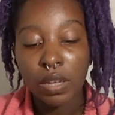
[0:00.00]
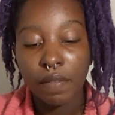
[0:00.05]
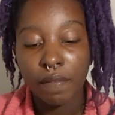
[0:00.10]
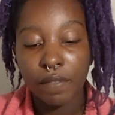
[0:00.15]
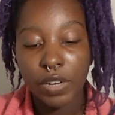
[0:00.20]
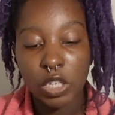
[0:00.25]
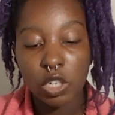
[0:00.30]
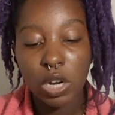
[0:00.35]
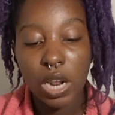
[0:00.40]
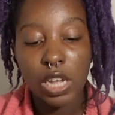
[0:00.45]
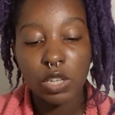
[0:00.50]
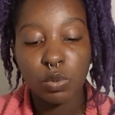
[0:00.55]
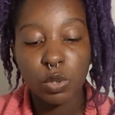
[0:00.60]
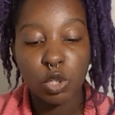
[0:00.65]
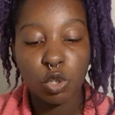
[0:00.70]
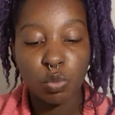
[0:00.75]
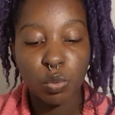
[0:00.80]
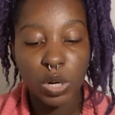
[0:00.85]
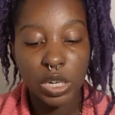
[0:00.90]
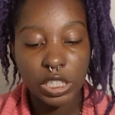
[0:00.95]
Visualize
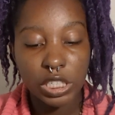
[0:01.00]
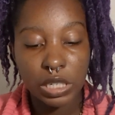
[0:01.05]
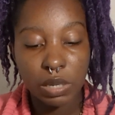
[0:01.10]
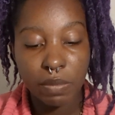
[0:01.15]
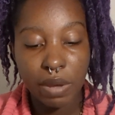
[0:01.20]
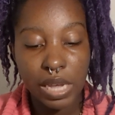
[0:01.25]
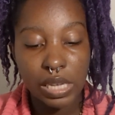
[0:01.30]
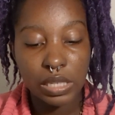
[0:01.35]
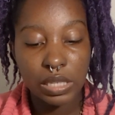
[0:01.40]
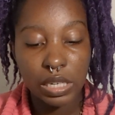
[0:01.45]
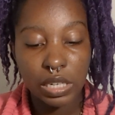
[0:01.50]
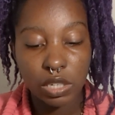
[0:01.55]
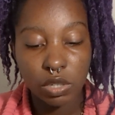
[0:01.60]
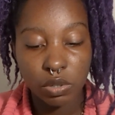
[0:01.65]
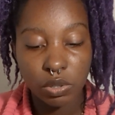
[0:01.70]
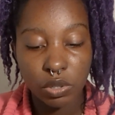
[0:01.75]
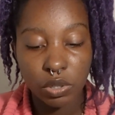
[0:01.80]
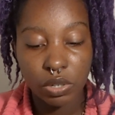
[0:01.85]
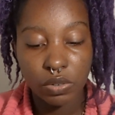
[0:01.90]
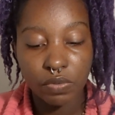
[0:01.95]
what you want. She may
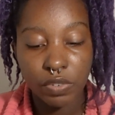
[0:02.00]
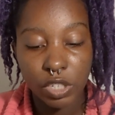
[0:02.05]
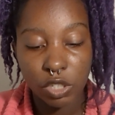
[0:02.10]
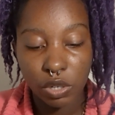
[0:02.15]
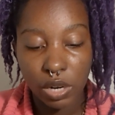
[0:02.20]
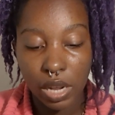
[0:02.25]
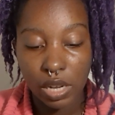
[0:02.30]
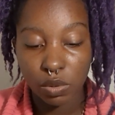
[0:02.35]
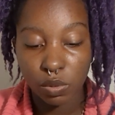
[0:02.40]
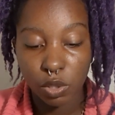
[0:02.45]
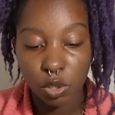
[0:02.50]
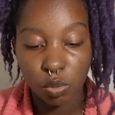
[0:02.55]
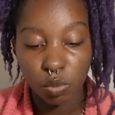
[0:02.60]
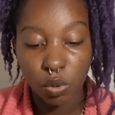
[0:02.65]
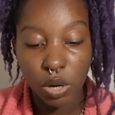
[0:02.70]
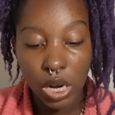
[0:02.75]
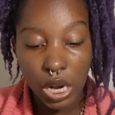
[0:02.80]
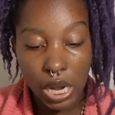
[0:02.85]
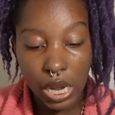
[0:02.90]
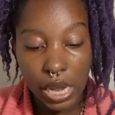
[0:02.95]
signal you to visualize what you
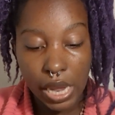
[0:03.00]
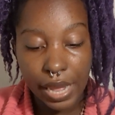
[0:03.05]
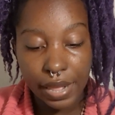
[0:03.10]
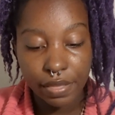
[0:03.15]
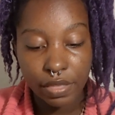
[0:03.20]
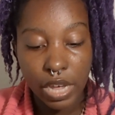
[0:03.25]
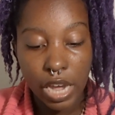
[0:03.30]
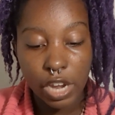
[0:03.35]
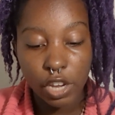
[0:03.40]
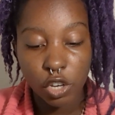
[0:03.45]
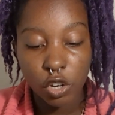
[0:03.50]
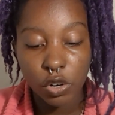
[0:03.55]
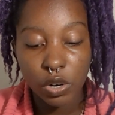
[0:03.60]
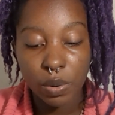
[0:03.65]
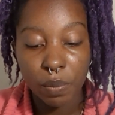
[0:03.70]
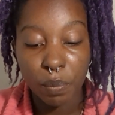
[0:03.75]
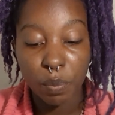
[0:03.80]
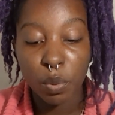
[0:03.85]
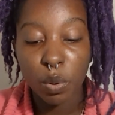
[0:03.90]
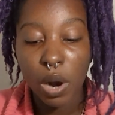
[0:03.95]
want and that you're
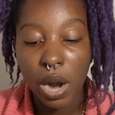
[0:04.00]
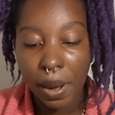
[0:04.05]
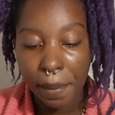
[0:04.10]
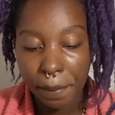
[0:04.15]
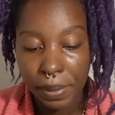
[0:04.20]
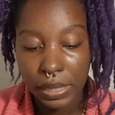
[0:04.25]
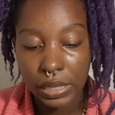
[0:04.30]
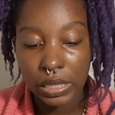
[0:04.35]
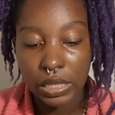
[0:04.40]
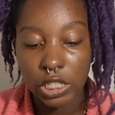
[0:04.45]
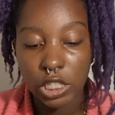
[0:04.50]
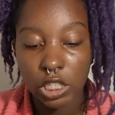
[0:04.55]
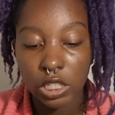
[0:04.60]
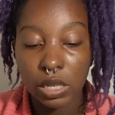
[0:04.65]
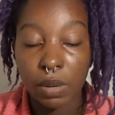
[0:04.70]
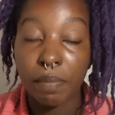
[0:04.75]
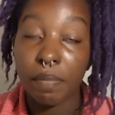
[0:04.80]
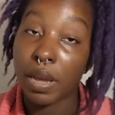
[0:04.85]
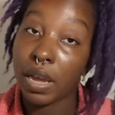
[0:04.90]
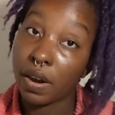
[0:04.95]
in prime position
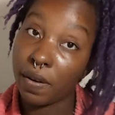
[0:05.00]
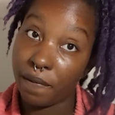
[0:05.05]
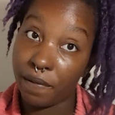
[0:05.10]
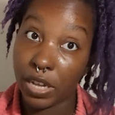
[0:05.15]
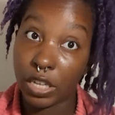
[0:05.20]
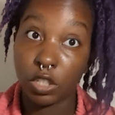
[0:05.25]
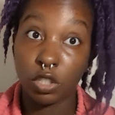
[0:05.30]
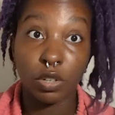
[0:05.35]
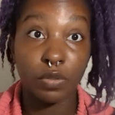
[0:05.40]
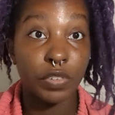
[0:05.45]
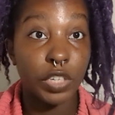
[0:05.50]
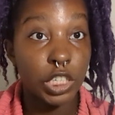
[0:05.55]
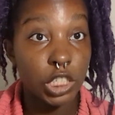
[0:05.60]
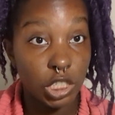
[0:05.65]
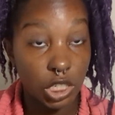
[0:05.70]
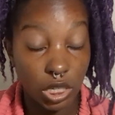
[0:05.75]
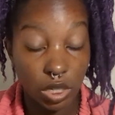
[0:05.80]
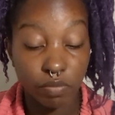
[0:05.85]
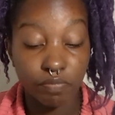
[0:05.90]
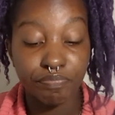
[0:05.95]
to manifest your
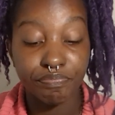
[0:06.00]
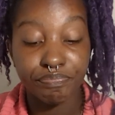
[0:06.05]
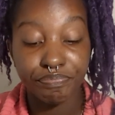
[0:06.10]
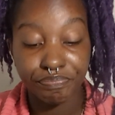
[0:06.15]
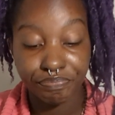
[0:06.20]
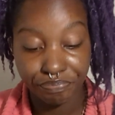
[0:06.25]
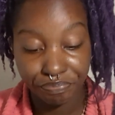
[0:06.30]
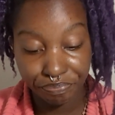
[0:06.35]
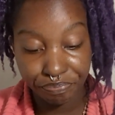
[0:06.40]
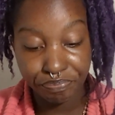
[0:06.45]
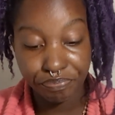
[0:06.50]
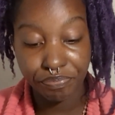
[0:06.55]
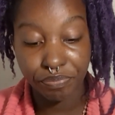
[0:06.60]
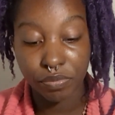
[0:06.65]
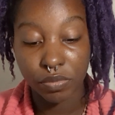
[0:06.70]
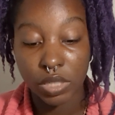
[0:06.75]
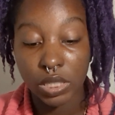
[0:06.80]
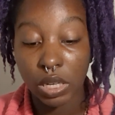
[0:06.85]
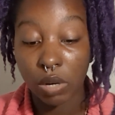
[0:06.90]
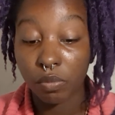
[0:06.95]
vision.
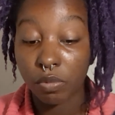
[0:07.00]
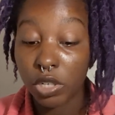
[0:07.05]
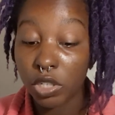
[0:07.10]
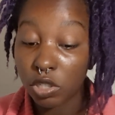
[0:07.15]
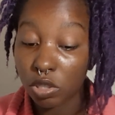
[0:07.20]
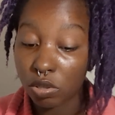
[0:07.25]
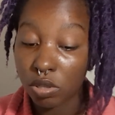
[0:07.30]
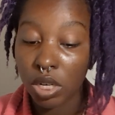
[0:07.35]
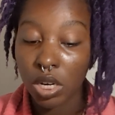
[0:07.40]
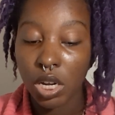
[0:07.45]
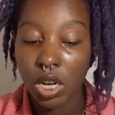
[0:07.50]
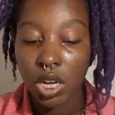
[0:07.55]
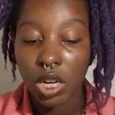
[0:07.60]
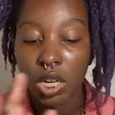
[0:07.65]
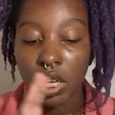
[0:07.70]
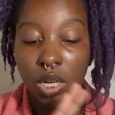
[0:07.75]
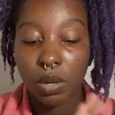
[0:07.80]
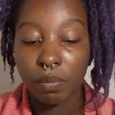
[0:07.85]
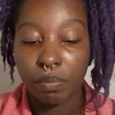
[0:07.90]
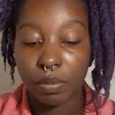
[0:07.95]
Someone's,
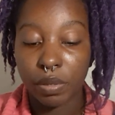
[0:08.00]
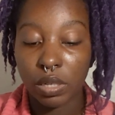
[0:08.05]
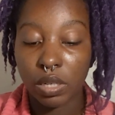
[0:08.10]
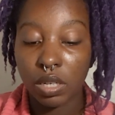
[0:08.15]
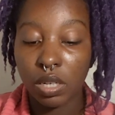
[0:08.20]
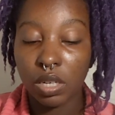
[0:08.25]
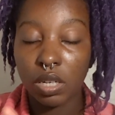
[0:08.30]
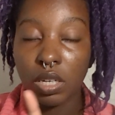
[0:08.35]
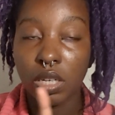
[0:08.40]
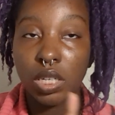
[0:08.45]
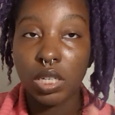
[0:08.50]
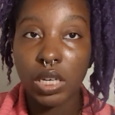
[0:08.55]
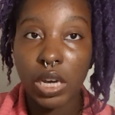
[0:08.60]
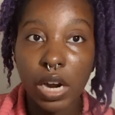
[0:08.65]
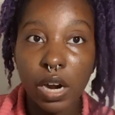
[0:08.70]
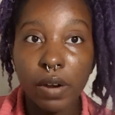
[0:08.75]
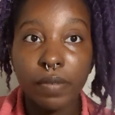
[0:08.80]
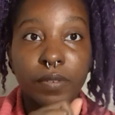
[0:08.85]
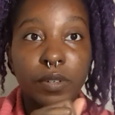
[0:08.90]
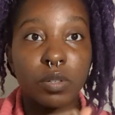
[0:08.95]
be
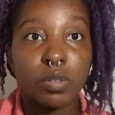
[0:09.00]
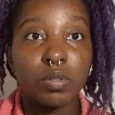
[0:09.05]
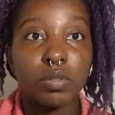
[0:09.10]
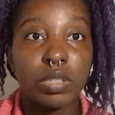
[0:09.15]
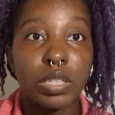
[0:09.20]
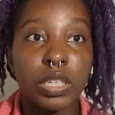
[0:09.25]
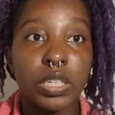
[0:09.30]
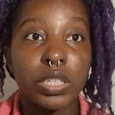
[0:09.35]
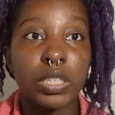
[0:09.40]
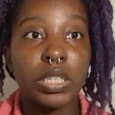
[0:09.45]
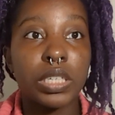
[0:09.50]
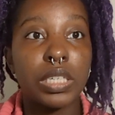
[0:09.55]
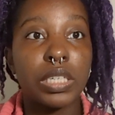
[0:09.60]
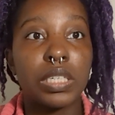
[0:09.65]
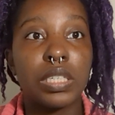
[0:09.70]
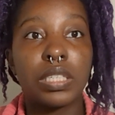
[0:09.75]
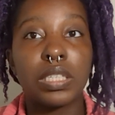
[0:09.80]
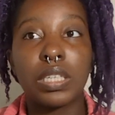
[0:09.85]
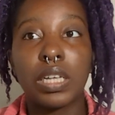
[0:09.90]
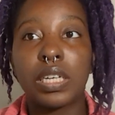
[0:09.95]
careful. They're
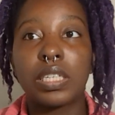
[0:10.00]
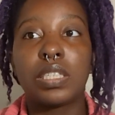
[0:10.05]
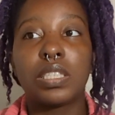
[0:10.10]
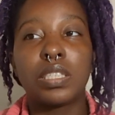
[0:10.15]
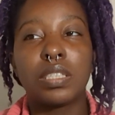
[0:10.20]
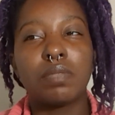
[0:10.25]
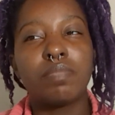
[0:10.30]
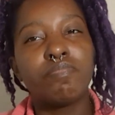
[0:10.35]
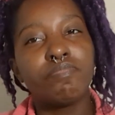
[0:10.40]
like,